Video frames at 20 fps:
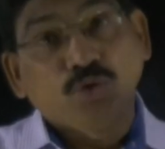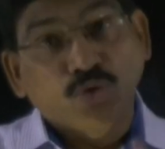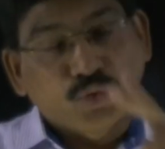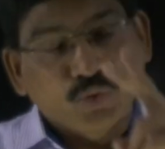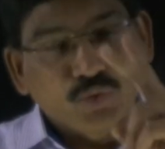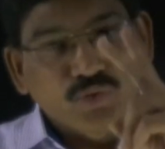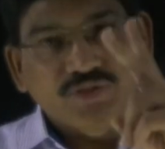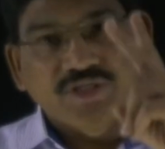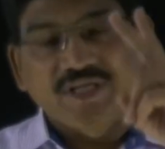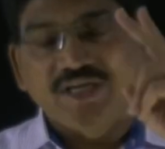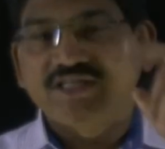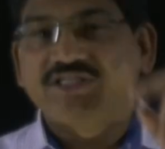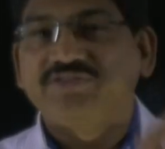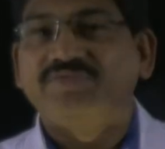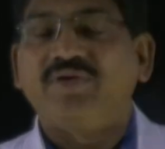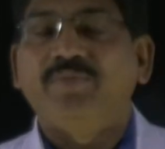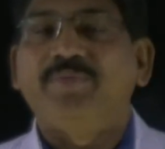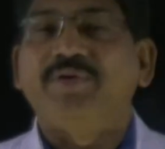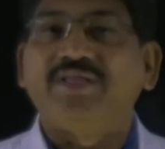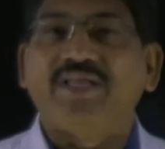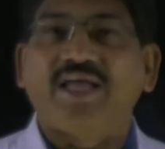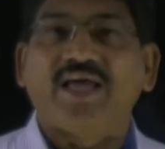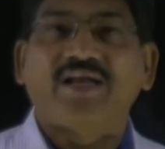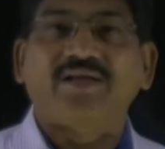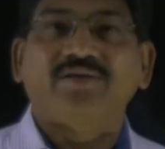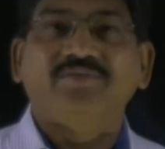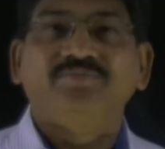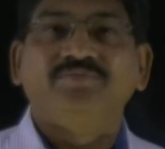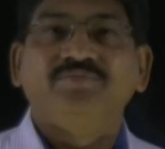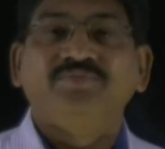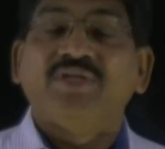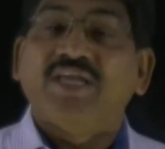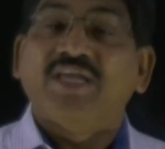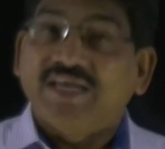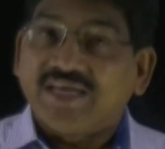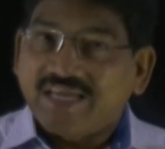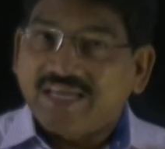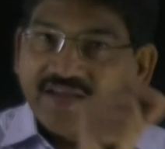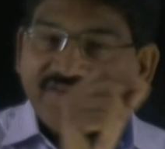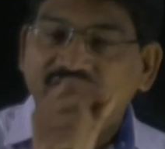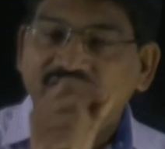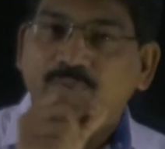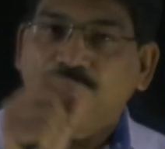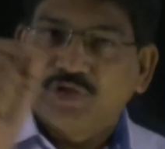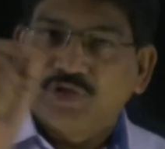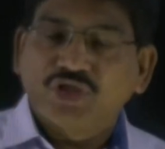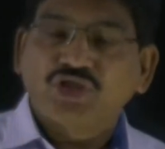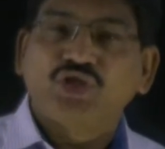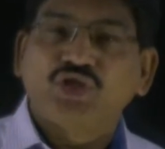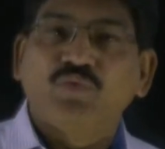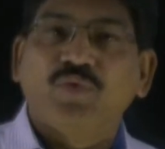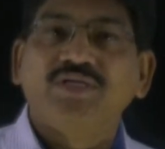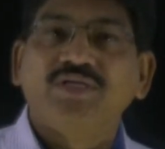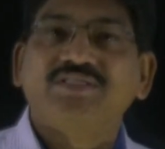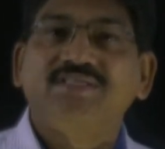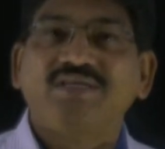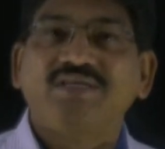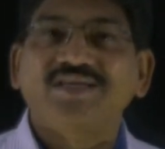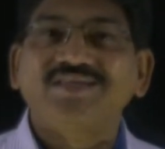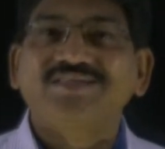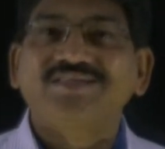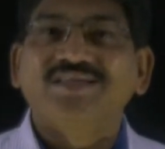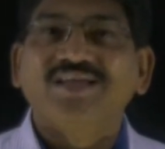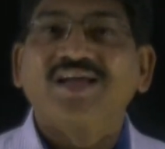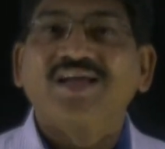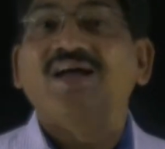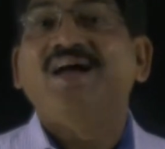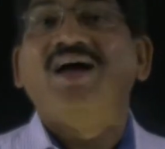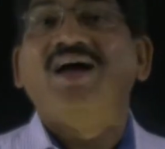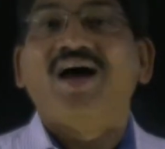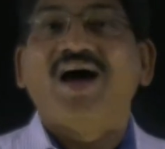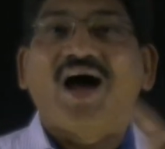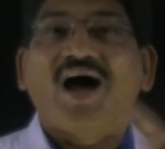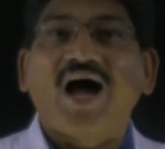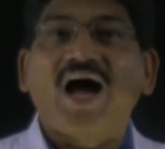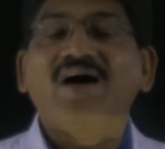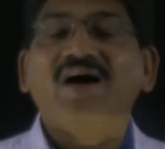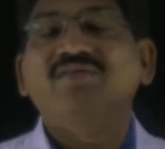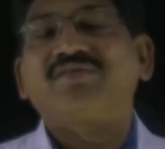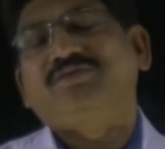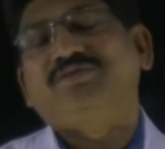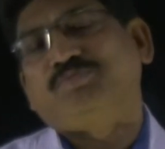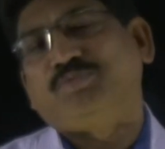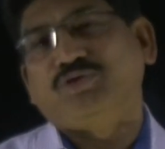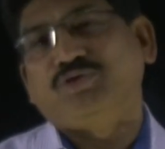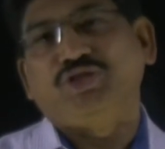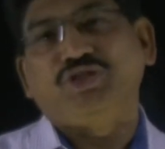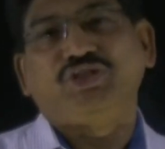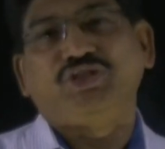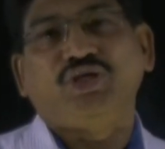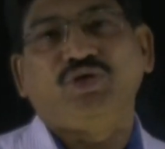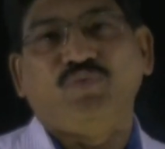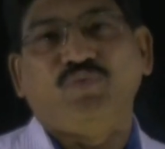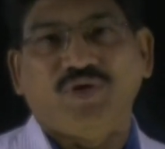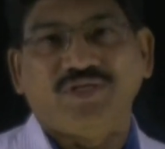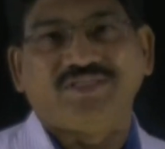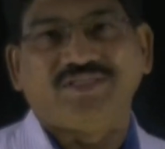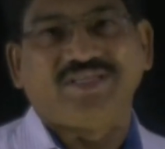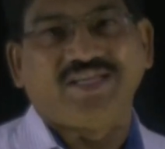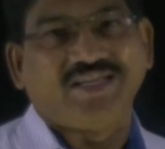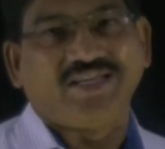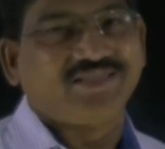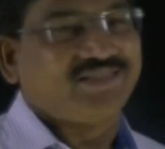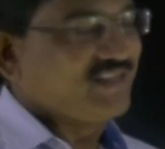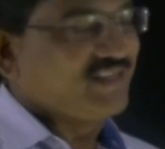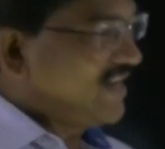Two series will be there. In even position one series, odd position one series,